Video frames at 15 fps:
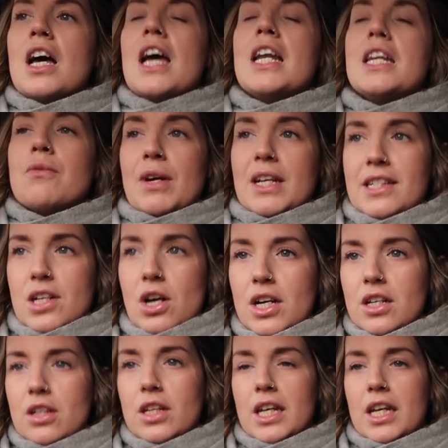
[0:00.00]
Anyway,
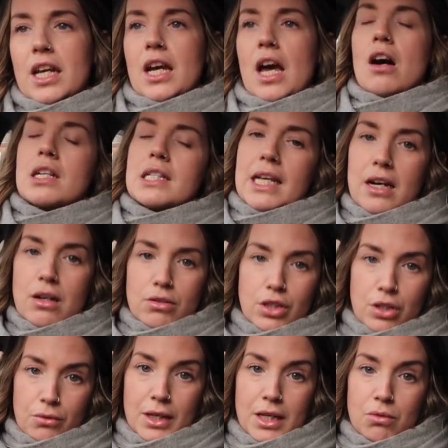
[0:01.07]
started looking, I'll tell
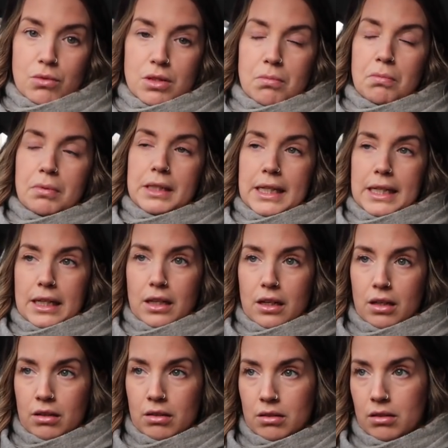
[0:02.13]
you, it was
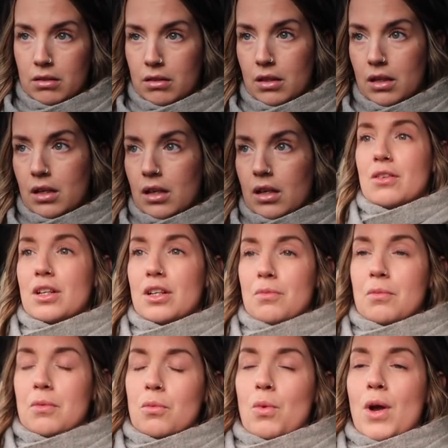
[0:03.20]
bleak.
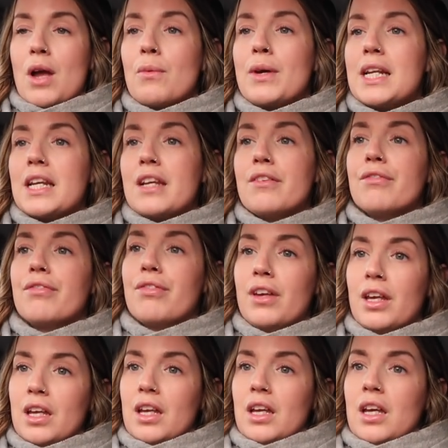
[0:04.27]
Where we live
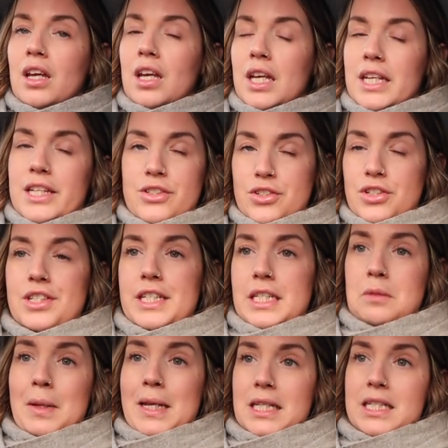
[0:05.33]
is just
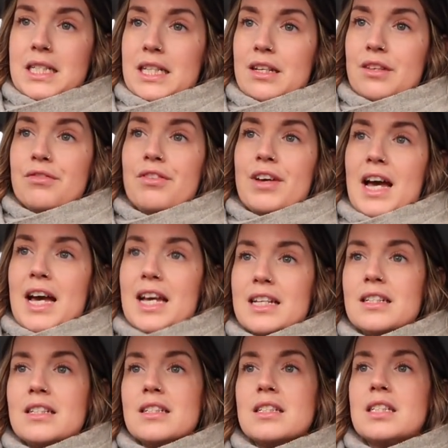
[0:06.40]
expensive,
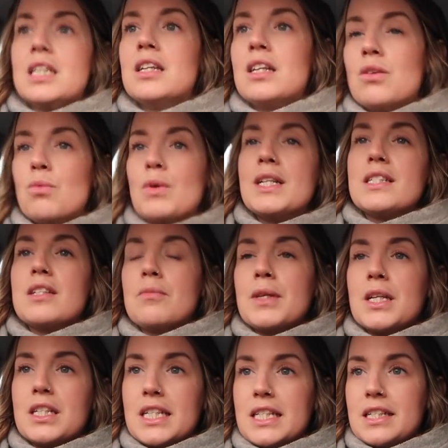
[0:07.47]
and when
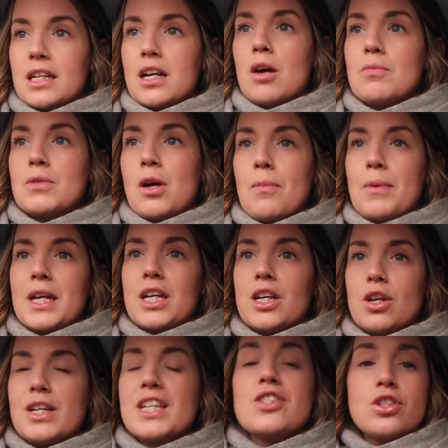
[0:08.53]
something decent comes up,
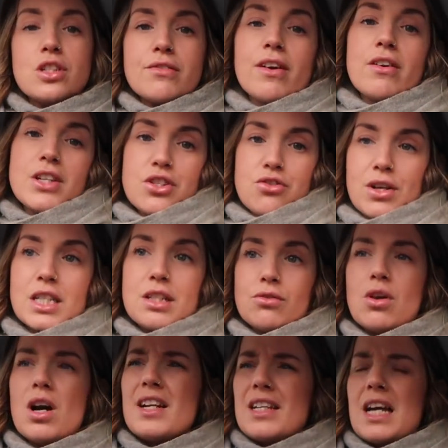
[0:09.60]
it's just very
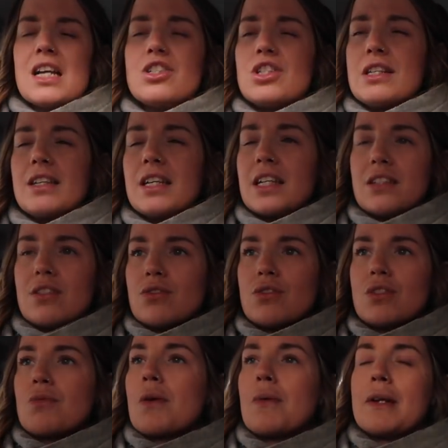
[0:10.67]
stressful. I actually think it's not
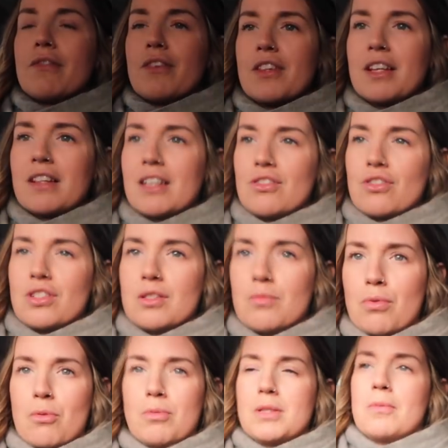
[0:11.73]
just where we live, I think that's just the
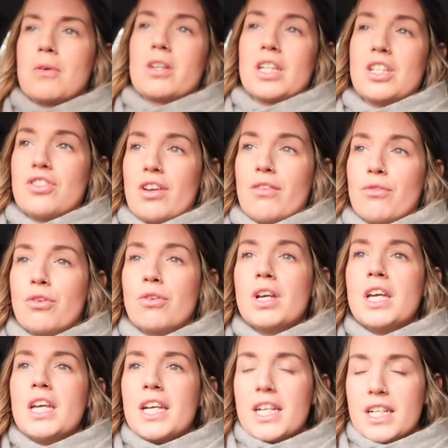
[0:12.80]
property market in general,
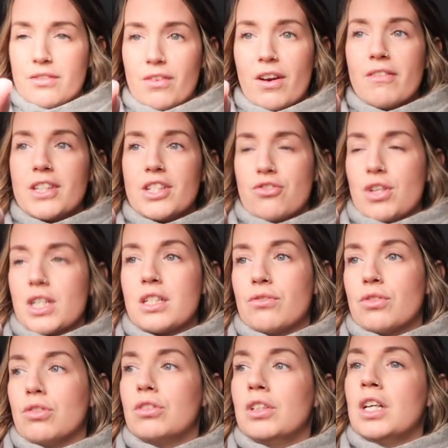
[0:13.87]
is very
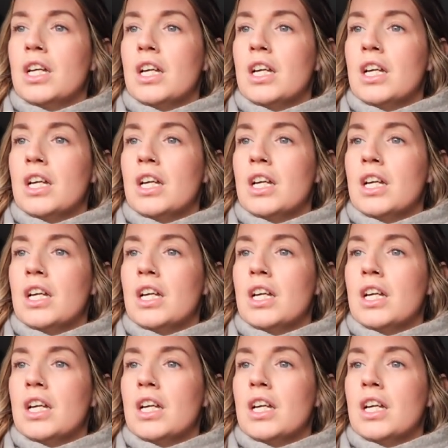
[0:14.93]
stressful.